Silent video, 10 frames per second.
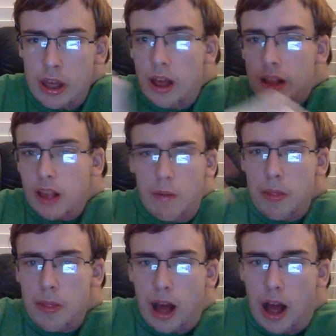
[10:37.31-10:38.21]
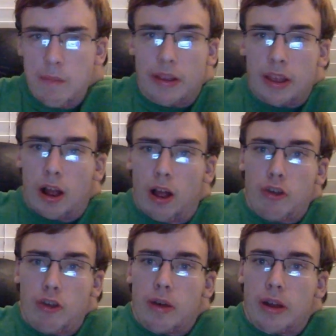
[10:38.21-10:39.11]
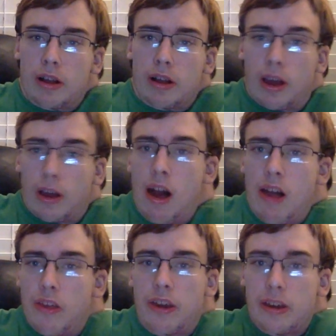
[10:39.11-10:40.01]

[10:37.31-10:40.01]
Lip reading: tell me in the comments and I'll do it. Like, gladly.